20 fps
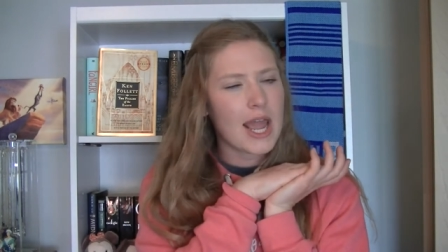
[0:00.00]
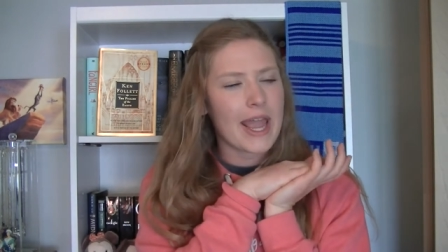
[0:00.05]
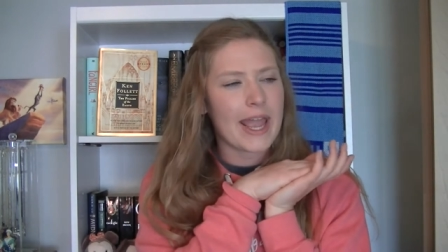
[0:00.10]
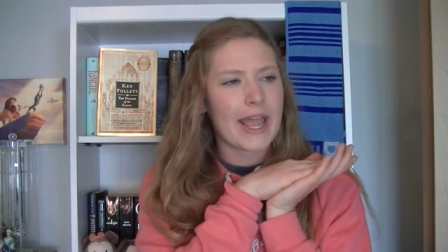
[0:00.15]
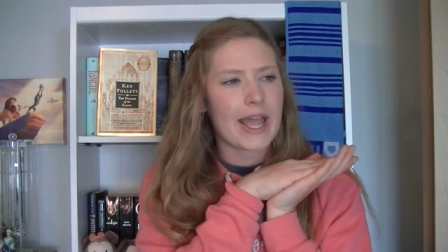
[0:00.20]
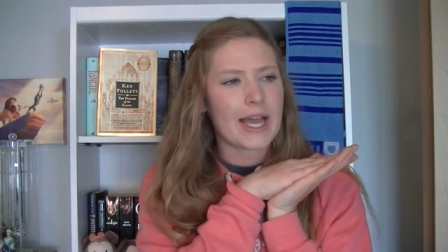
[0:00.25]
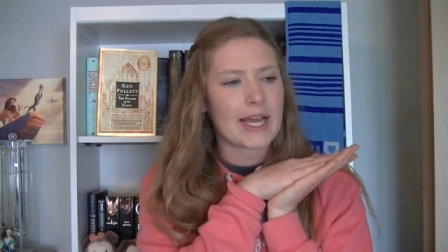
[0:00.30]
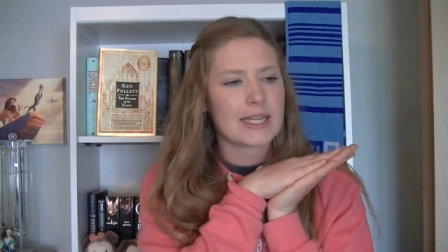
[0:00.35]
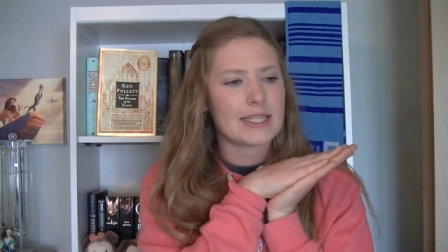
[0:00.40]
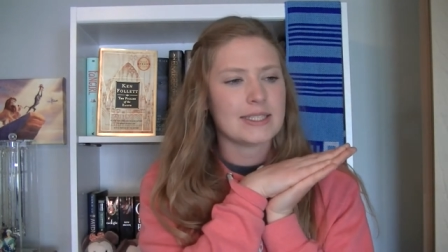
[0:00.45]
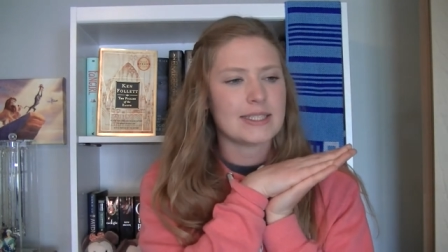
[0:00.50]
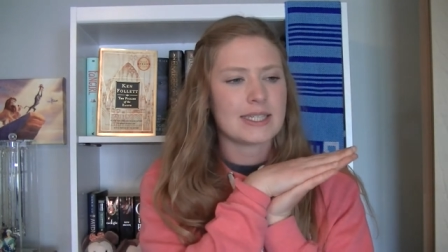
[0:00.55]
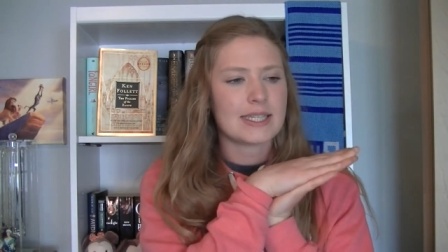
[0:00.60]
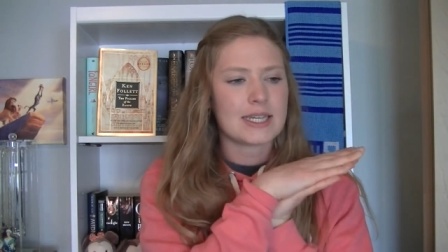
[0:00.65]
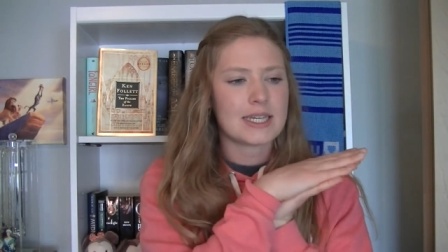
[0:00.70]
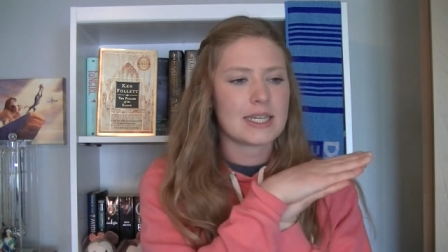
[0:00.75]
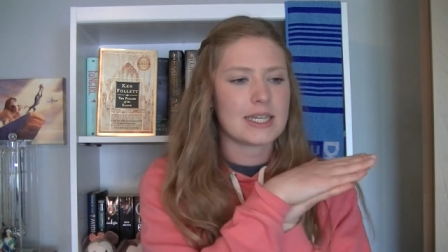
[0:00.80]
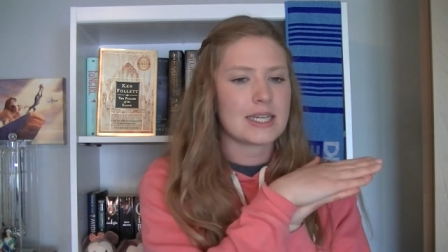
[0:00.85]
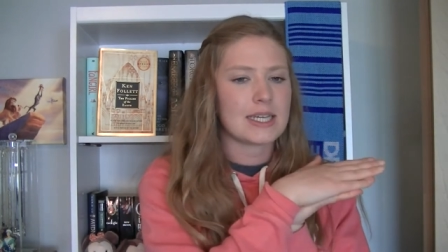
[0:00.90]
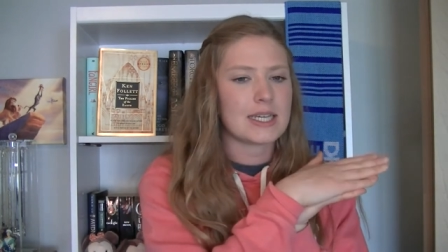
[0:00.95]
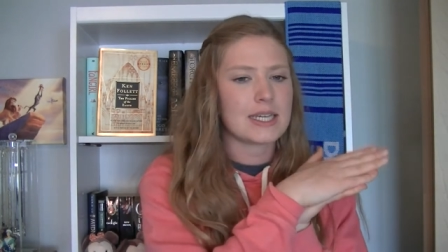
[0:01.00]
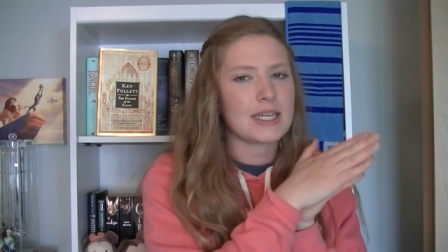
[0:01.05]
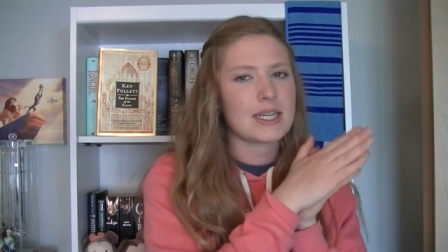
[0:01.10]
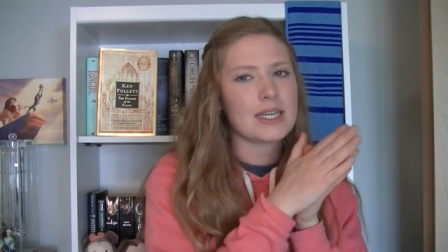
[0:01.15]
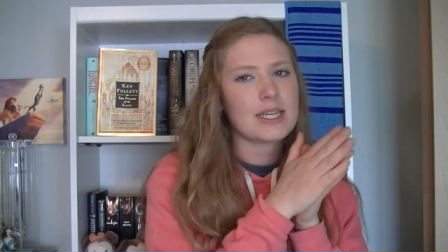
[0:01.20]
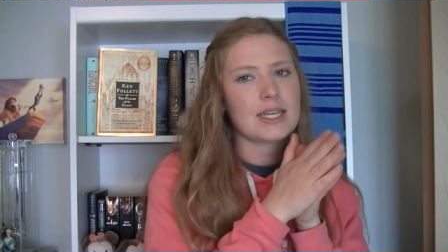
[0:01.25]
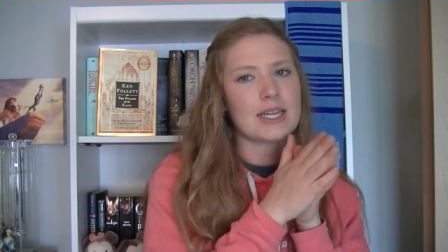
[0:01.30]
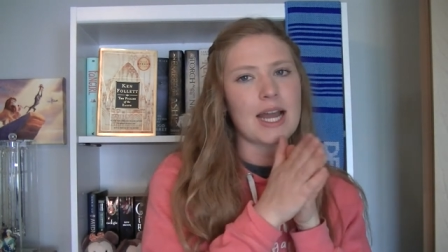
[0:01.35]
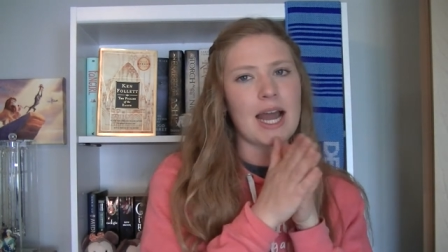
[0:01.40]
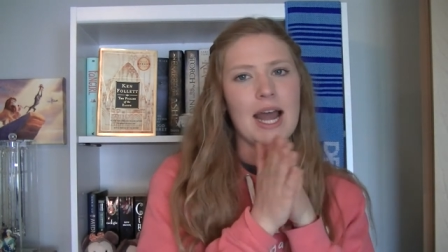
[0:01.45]
and
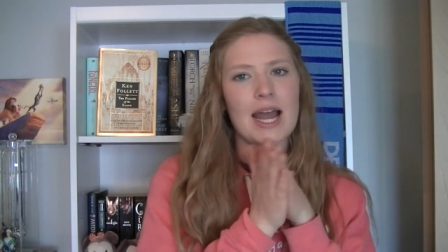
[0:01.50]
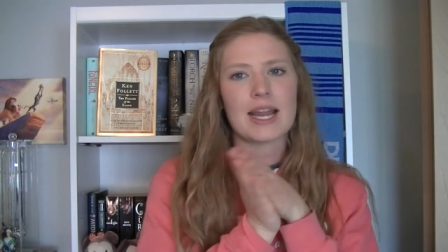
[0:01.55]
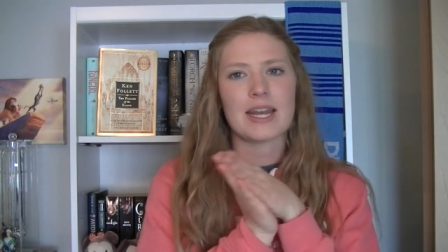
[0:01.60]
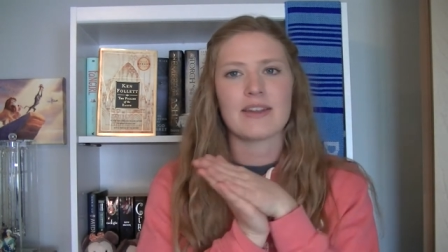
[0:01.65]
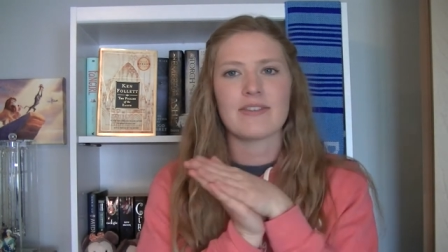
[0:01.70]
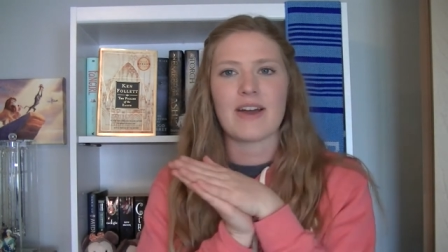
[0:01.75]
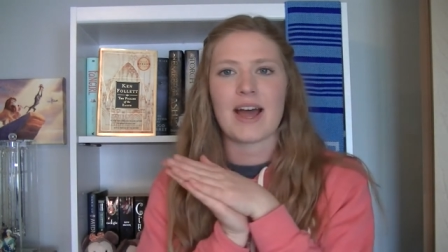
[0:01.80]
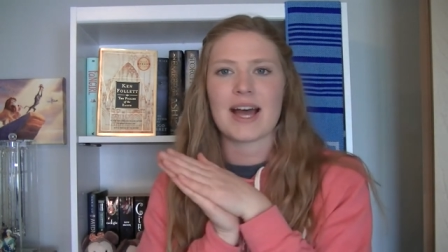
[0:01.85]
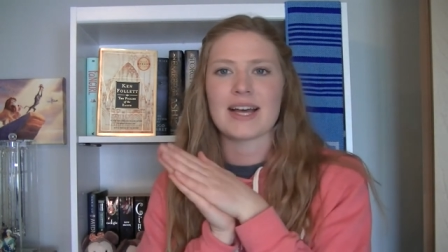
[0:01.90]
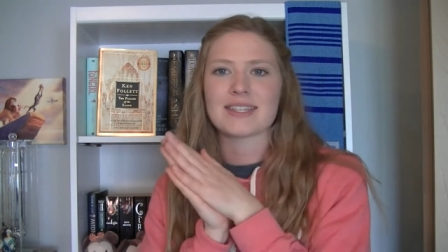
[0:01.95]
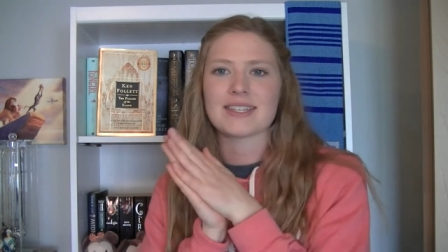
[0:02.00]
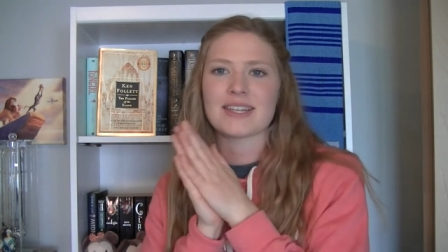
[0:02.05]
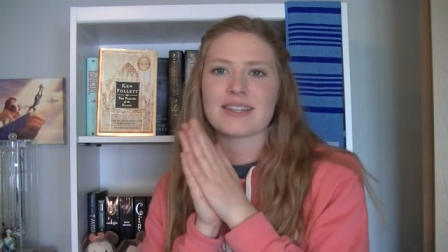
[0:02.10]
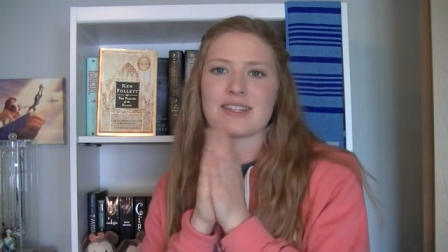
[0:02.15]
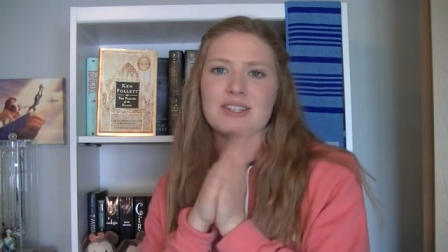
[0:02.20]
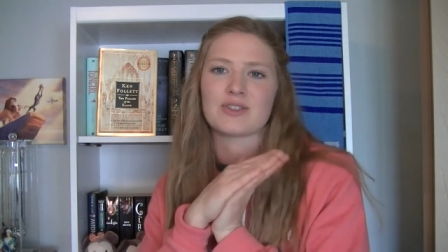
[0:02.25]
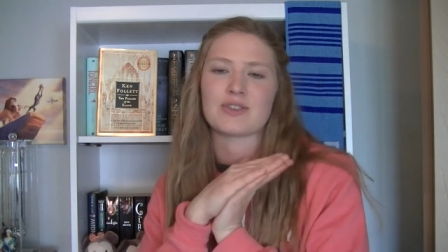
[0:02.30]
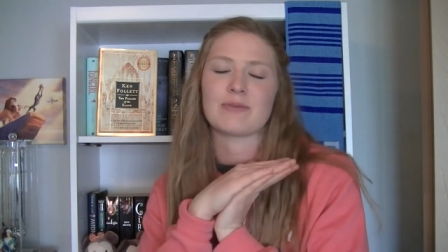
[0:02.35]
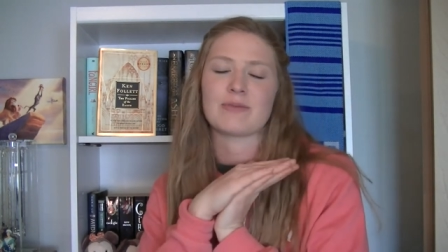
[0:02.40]
he kind of has, like, this